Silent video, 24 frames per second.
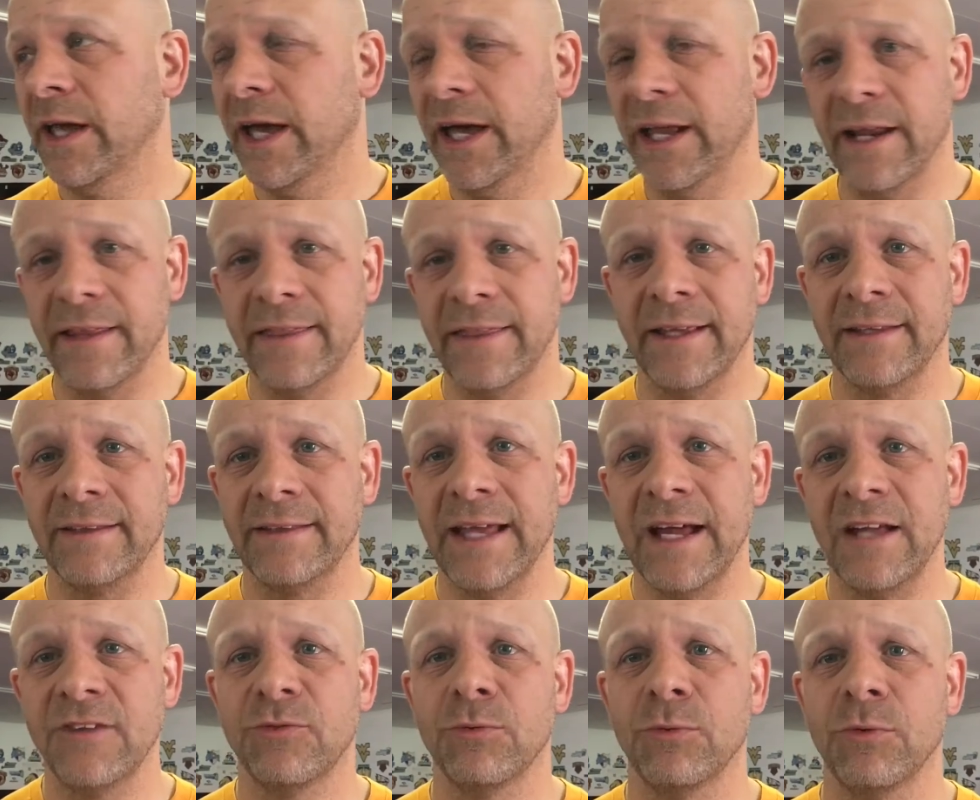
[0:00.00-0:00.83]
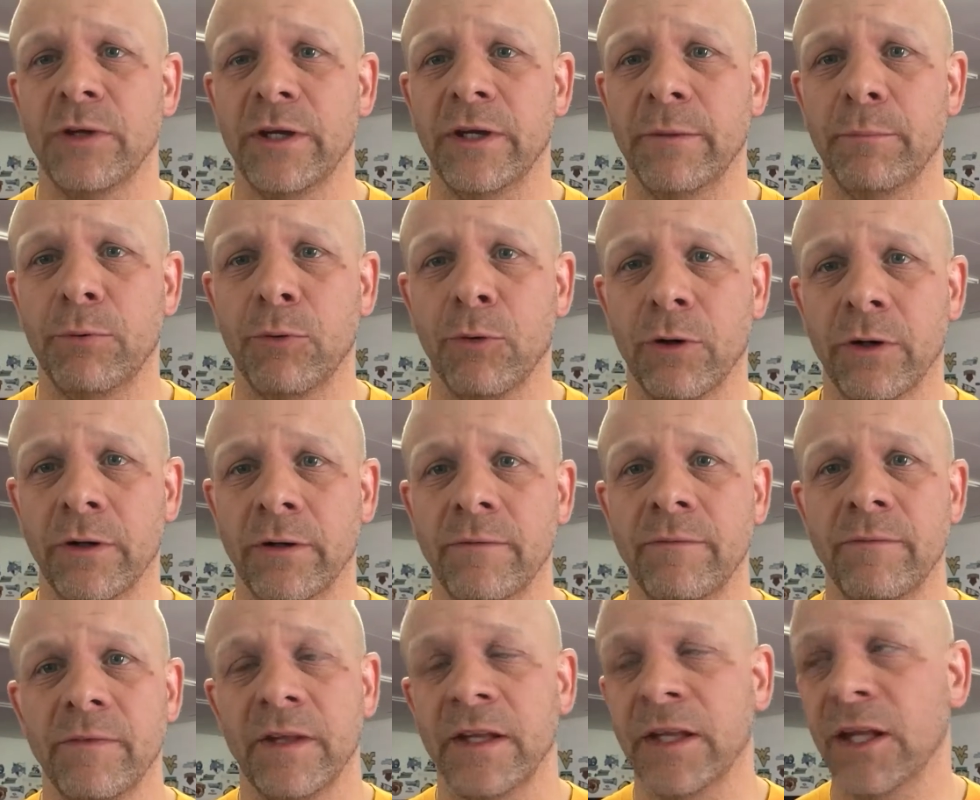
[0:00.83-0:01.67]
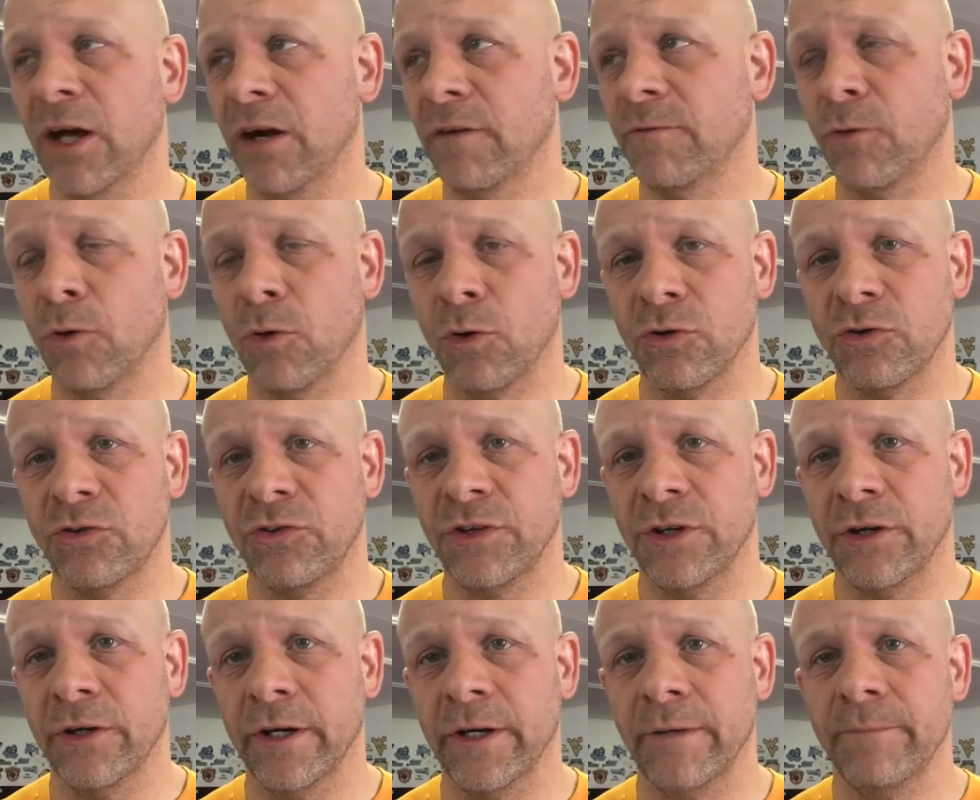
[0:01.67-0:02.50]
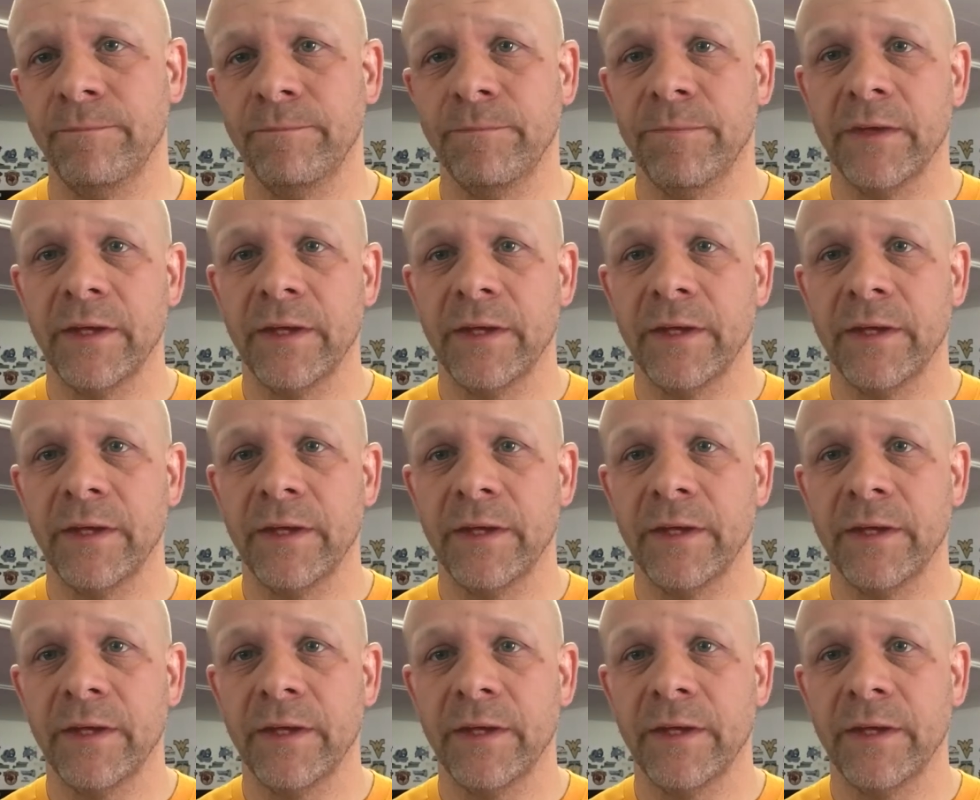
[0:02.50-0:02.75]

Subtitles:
And I think that's really important. Love Orange Theory,